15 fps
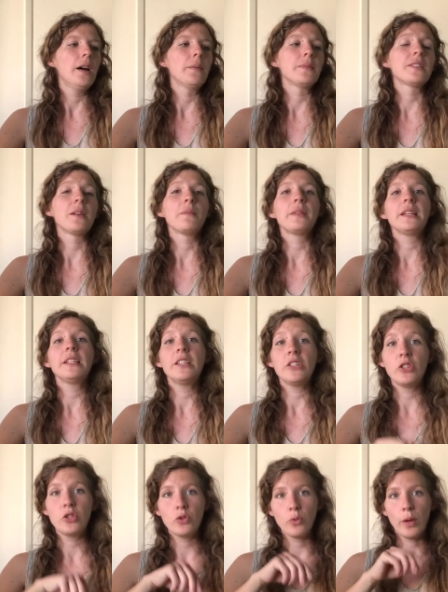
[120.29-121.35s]
Something to
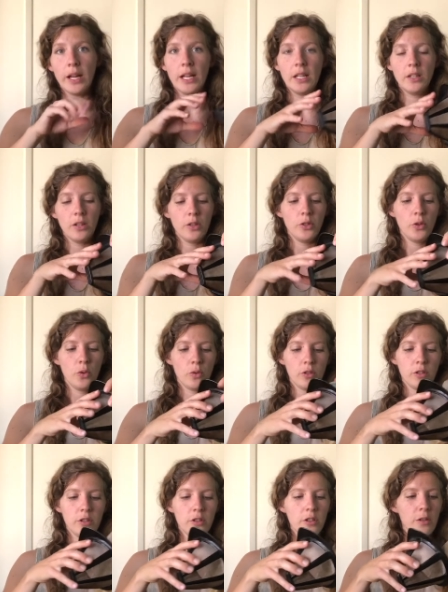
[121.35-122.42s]
strain
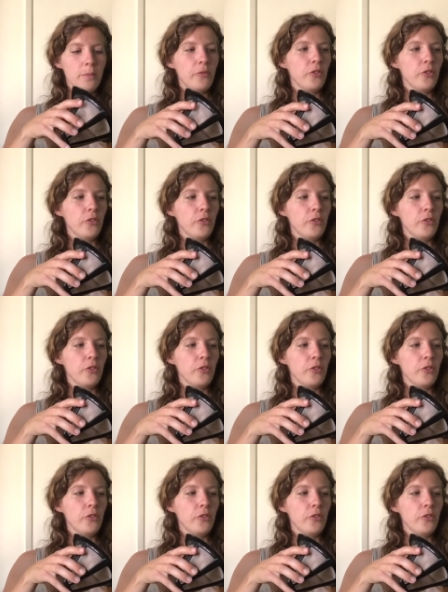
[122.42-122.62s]
your herb